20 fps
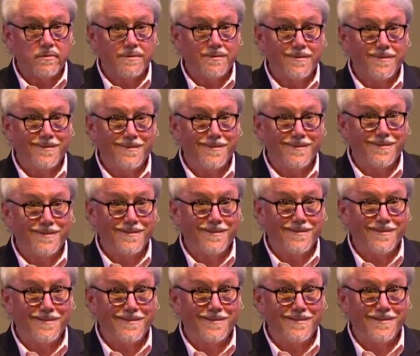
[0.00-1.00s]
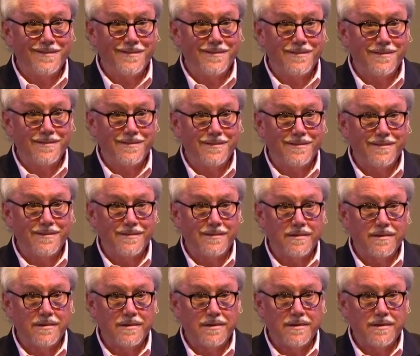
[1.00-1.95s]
No one is speaking in this clip.